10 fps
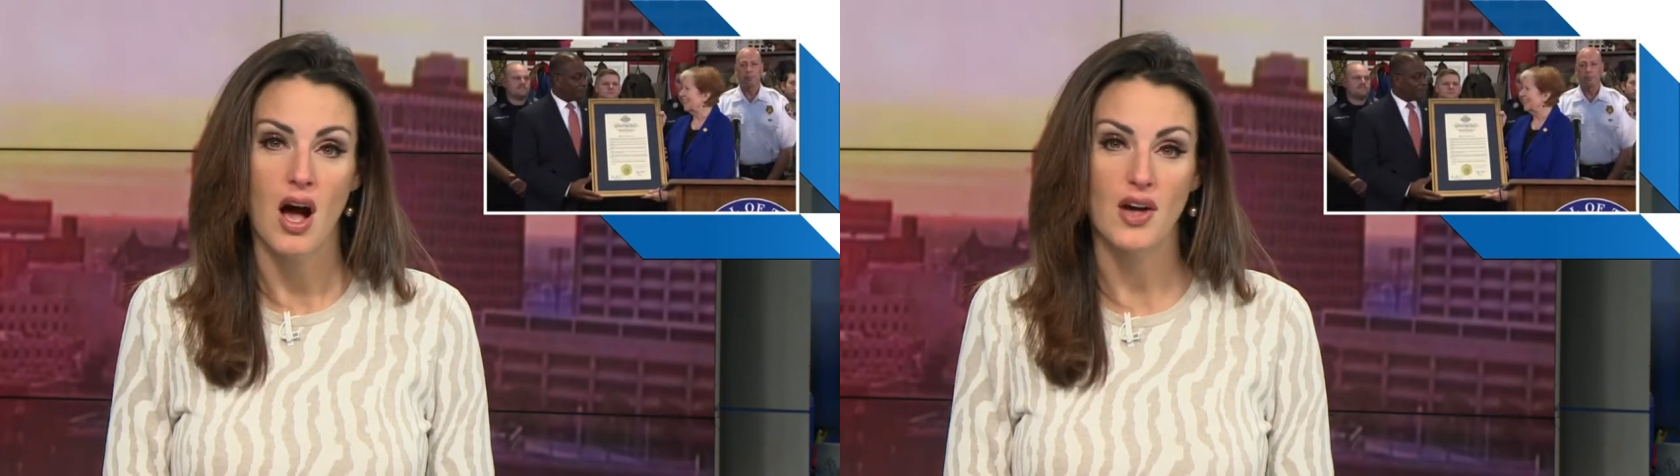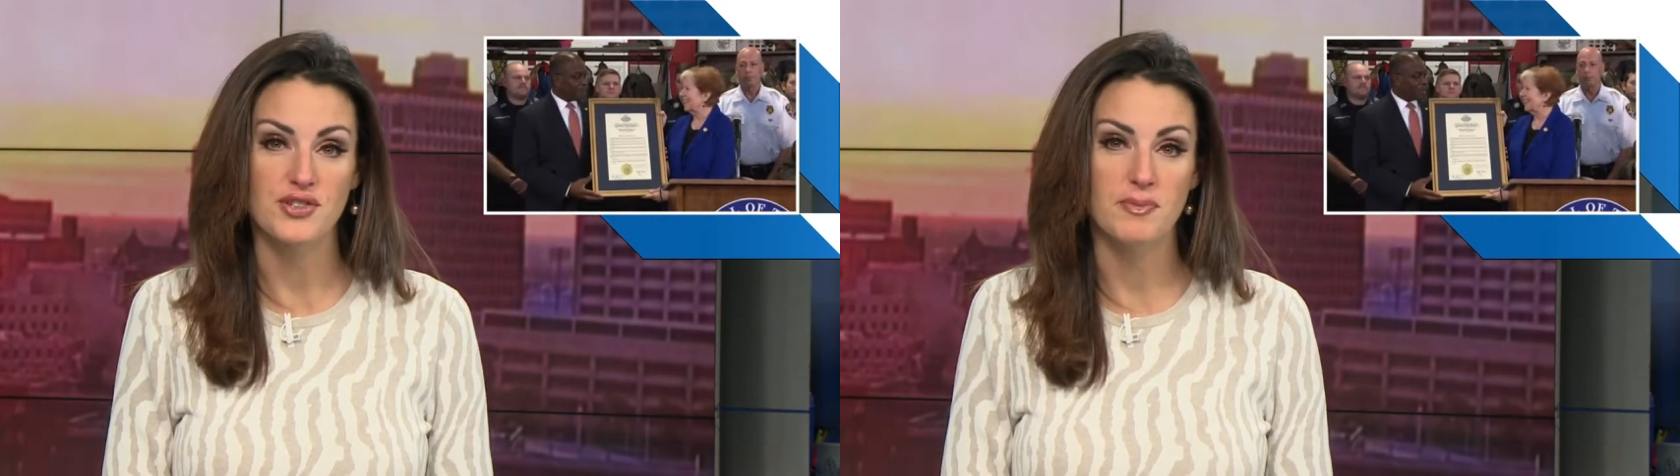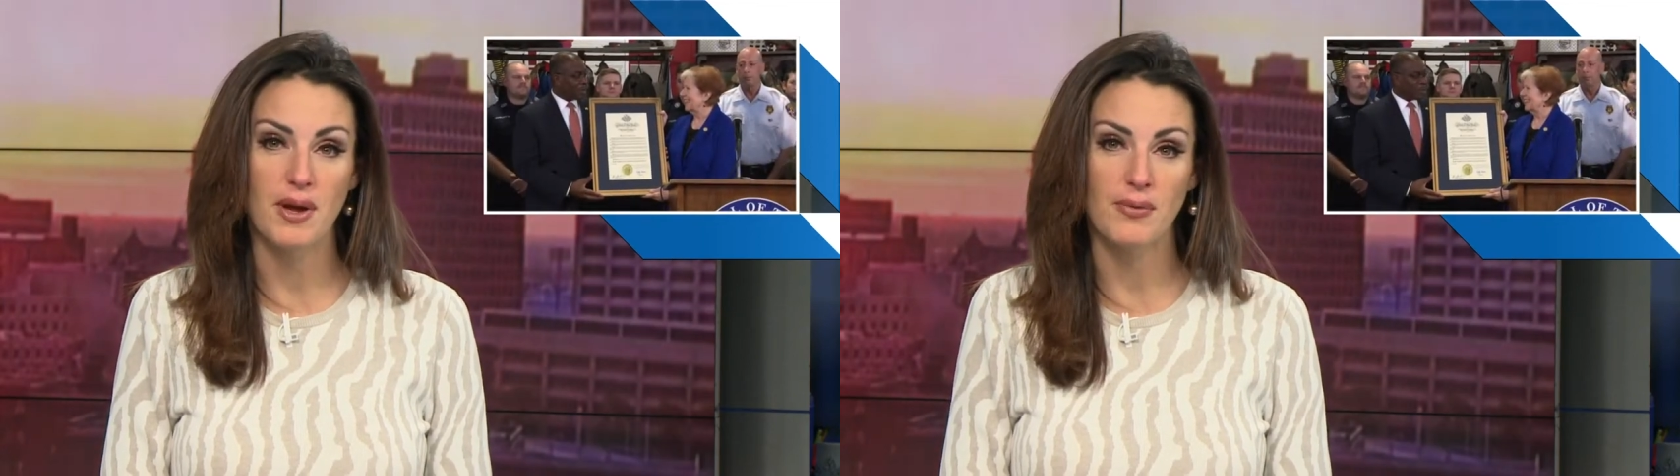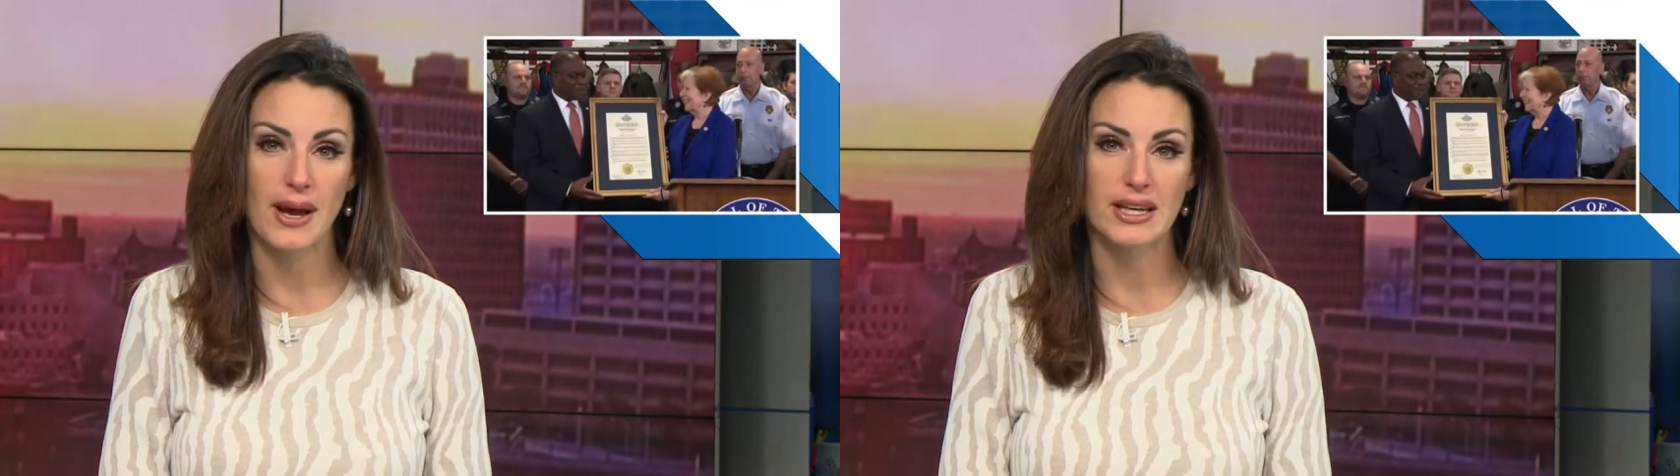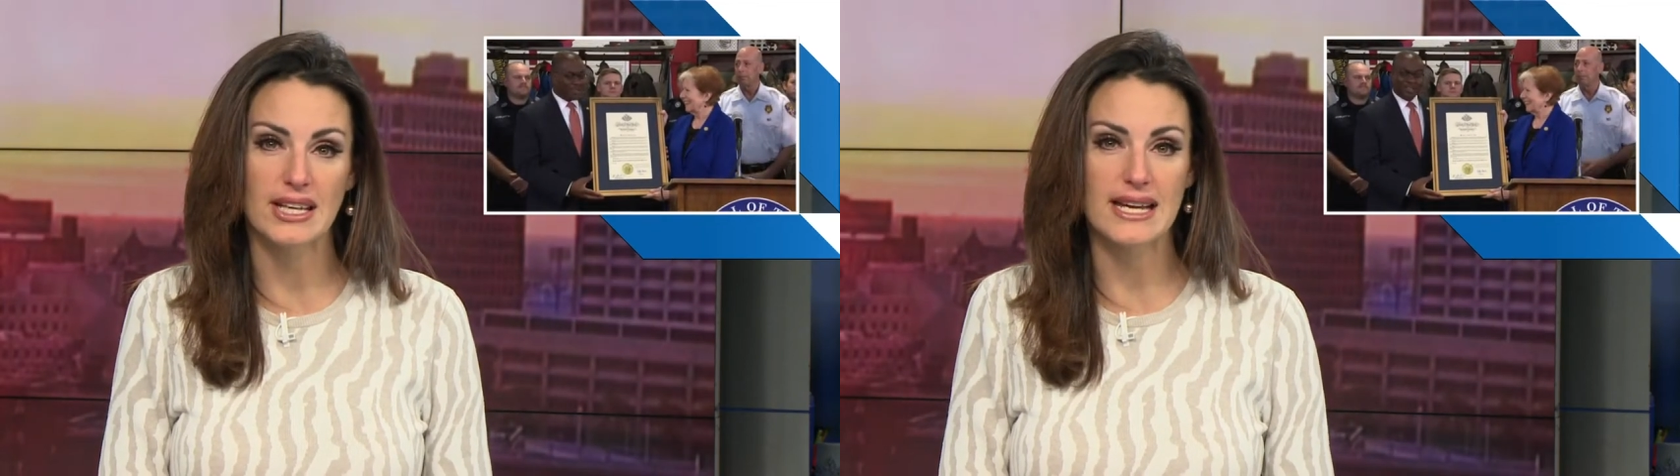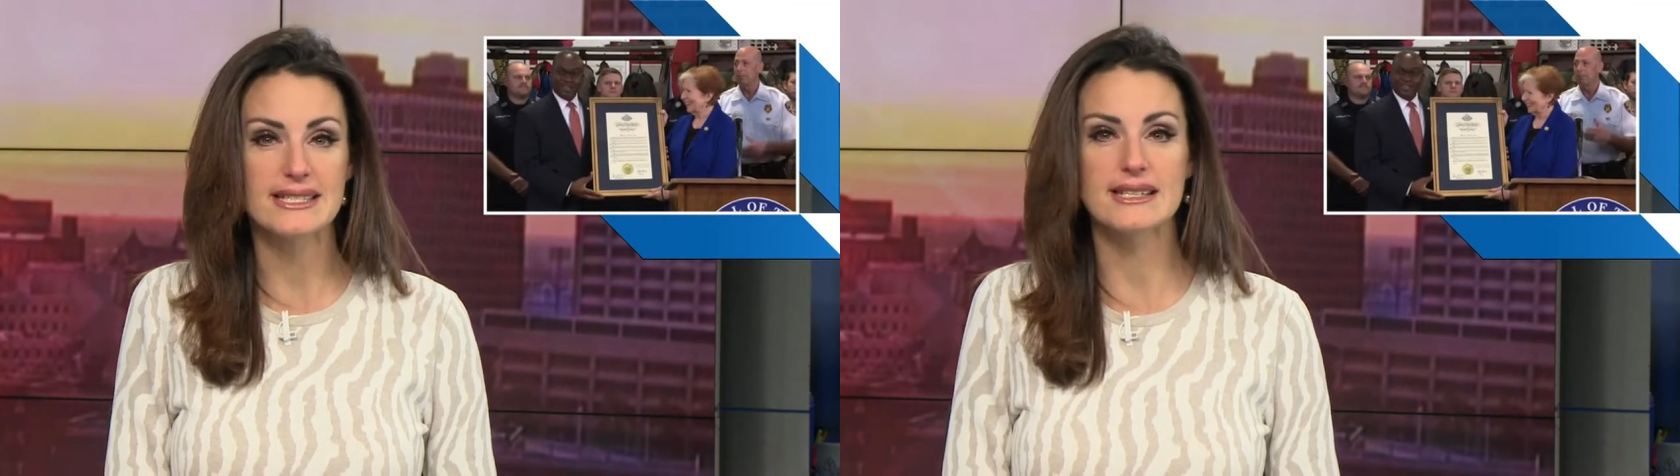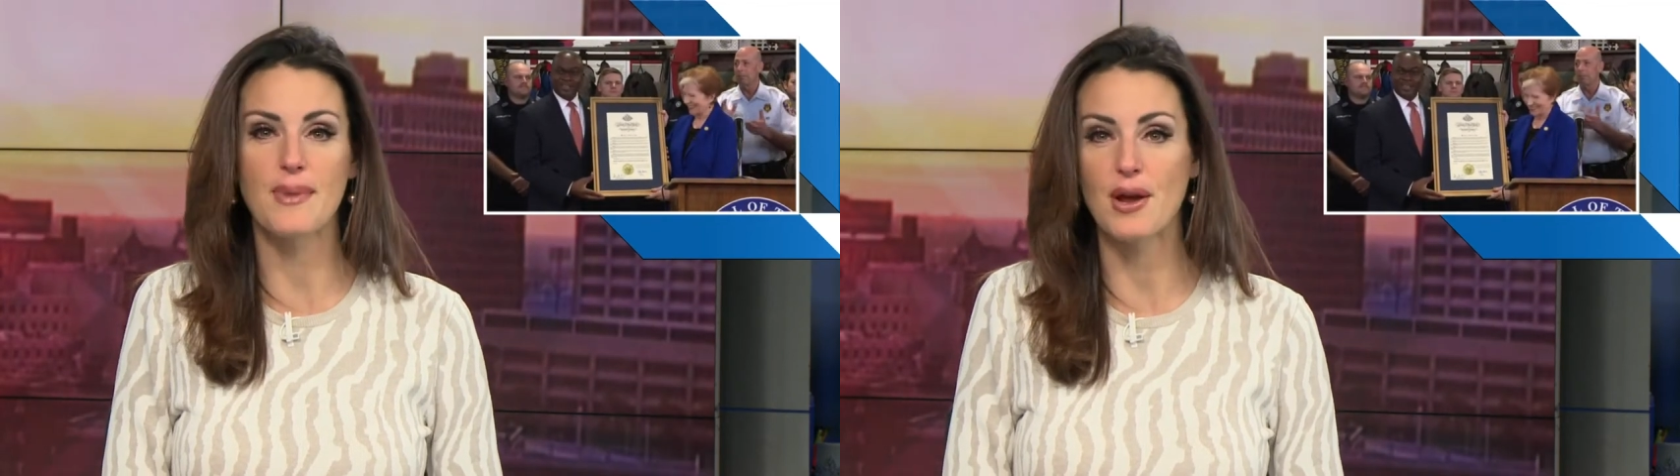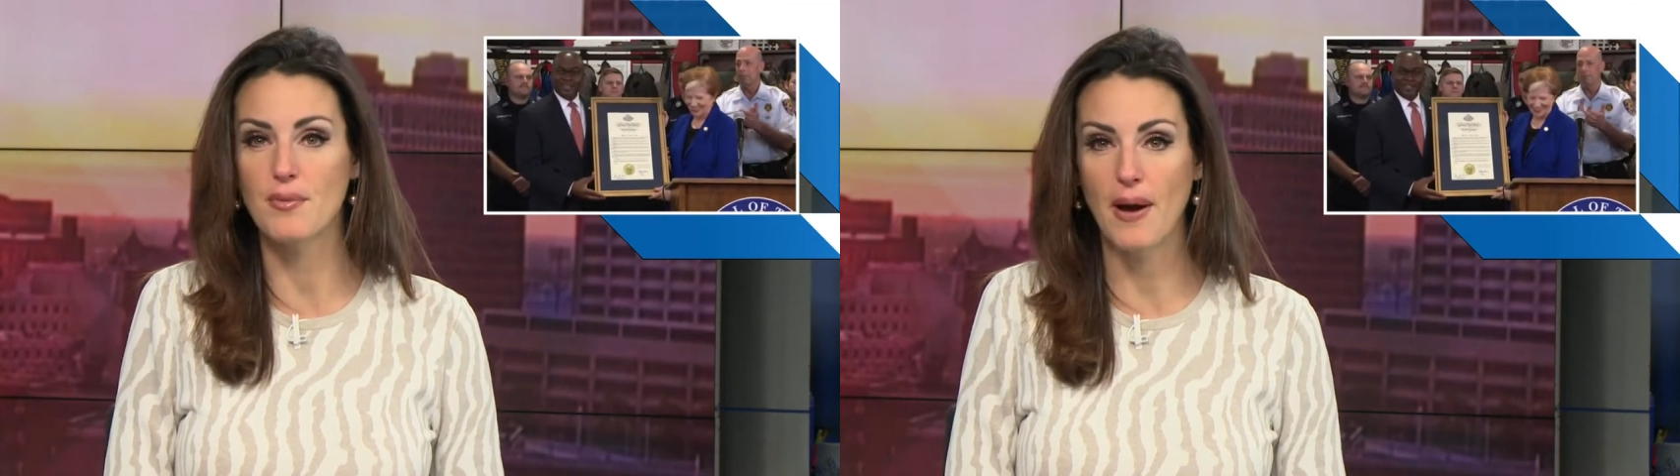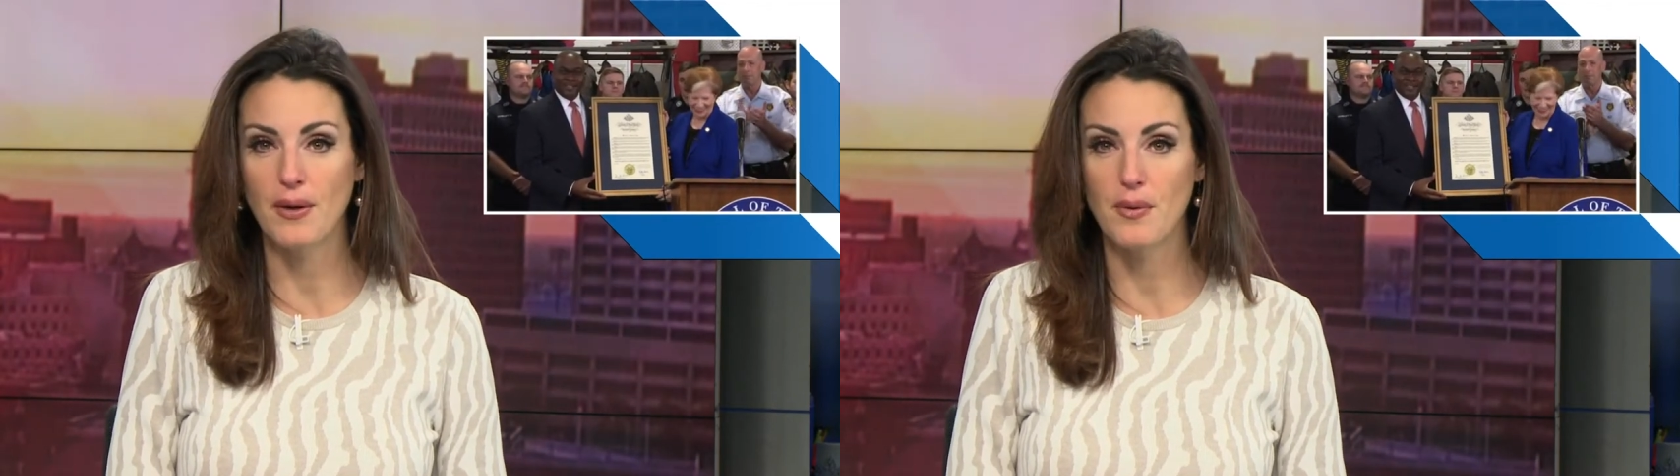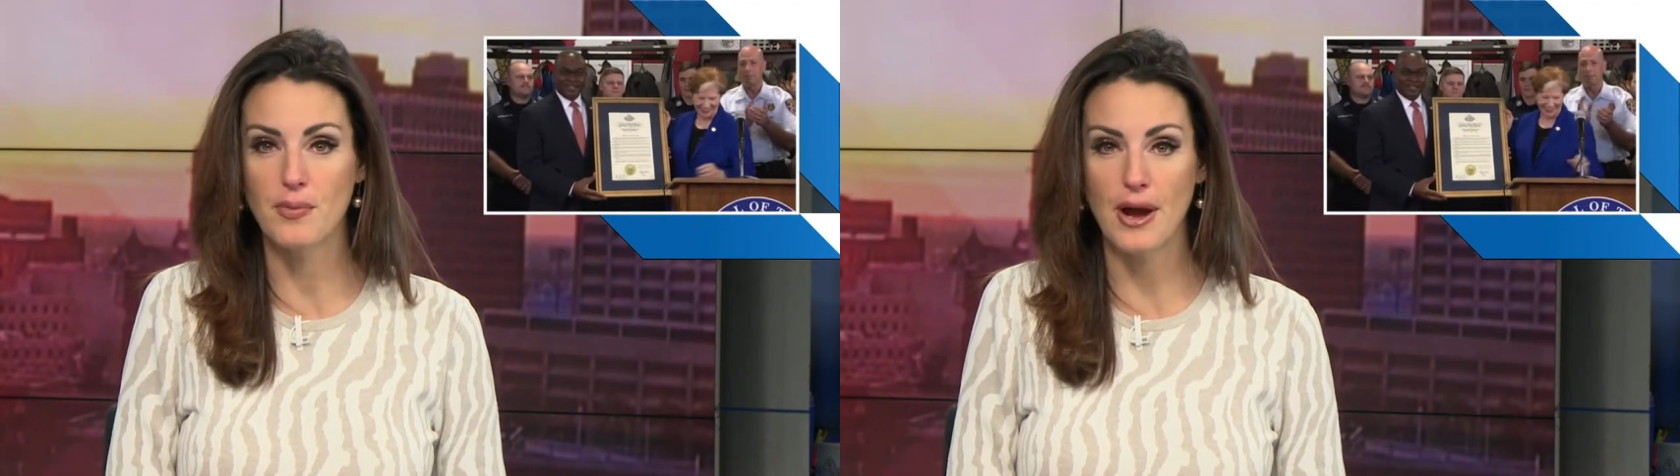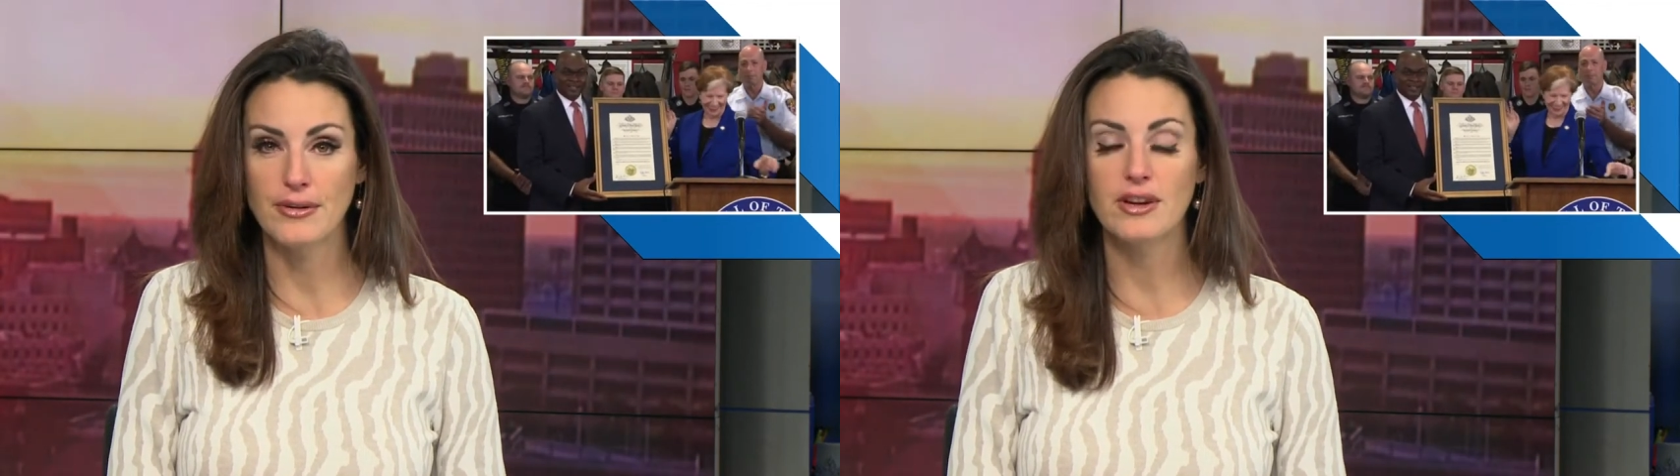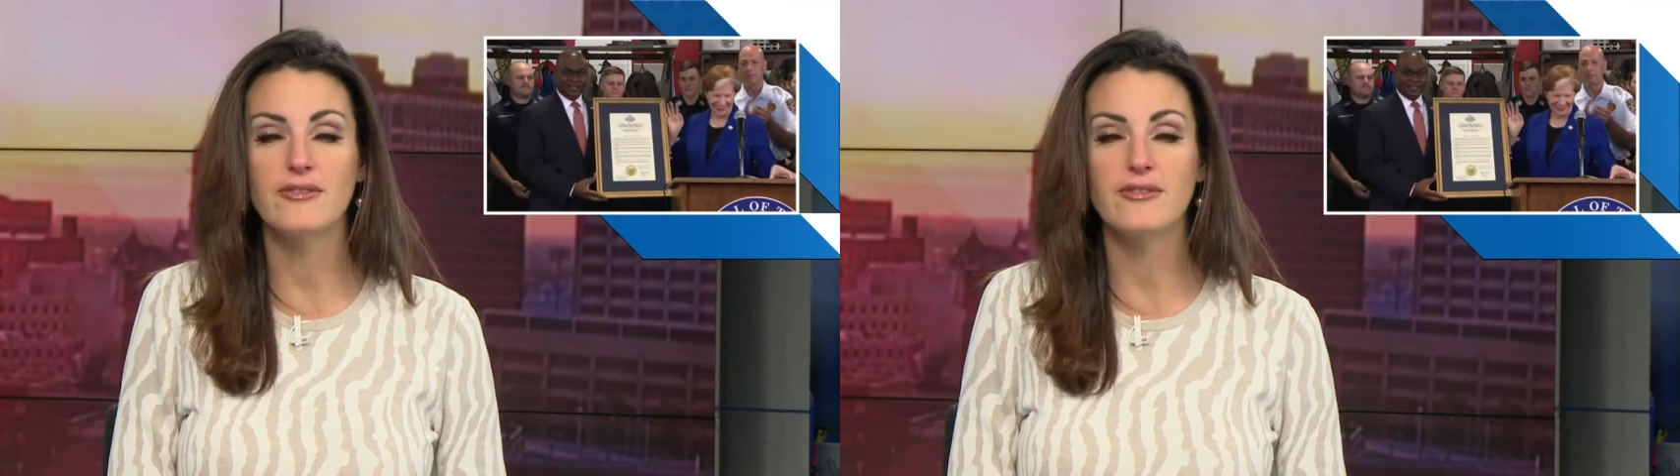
Also being recognized is Mayor Byron Brown and